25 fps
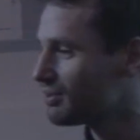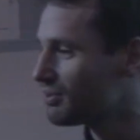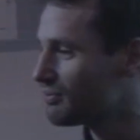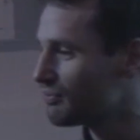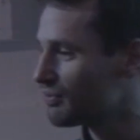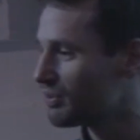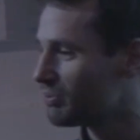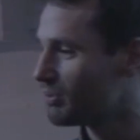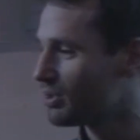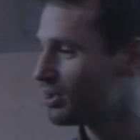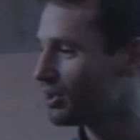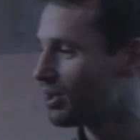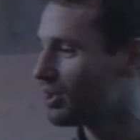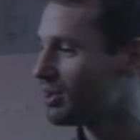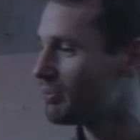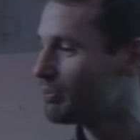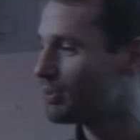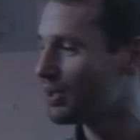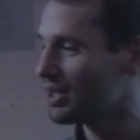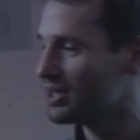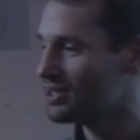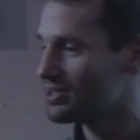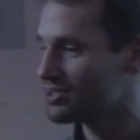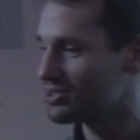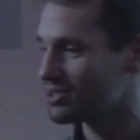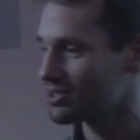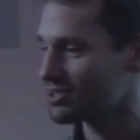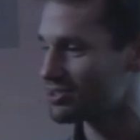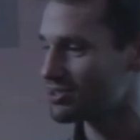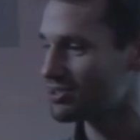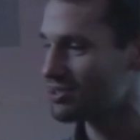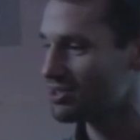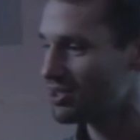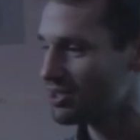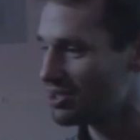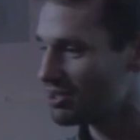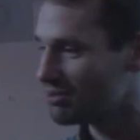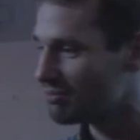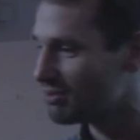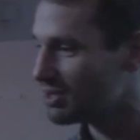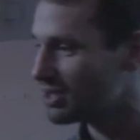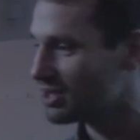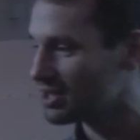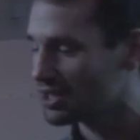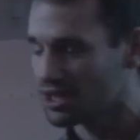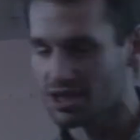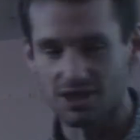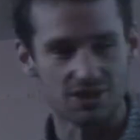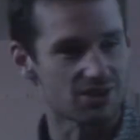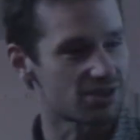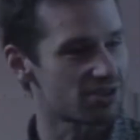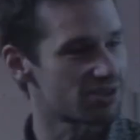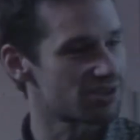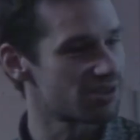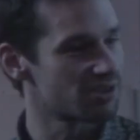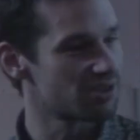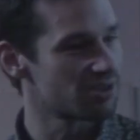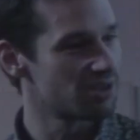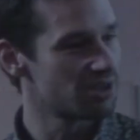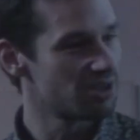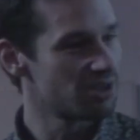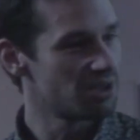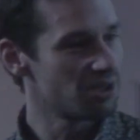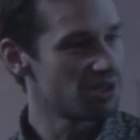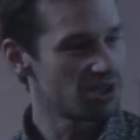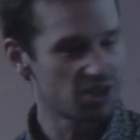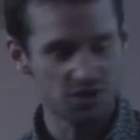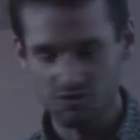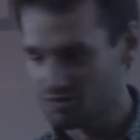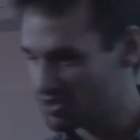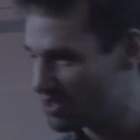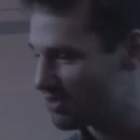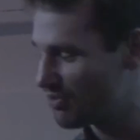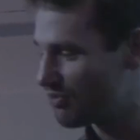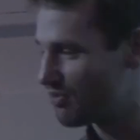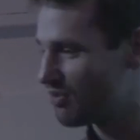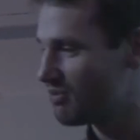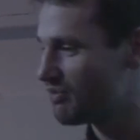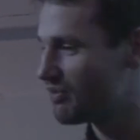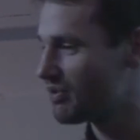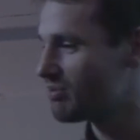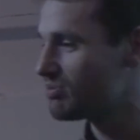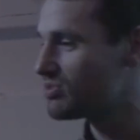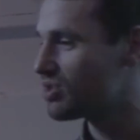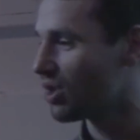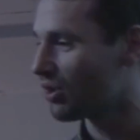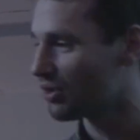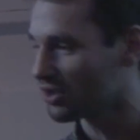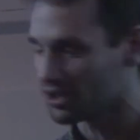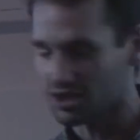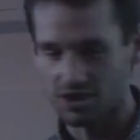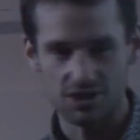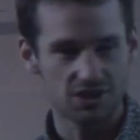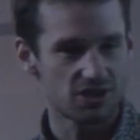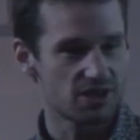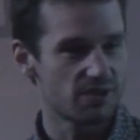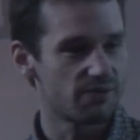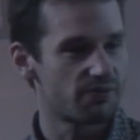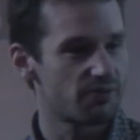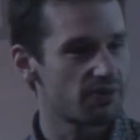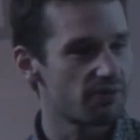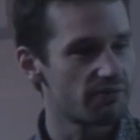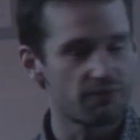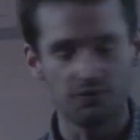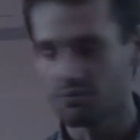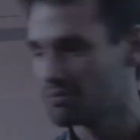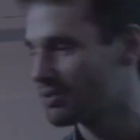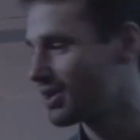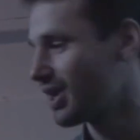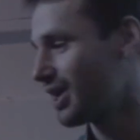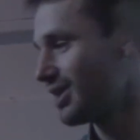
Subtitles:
from a lot of places. And it really is. It's different from Donny, it's different from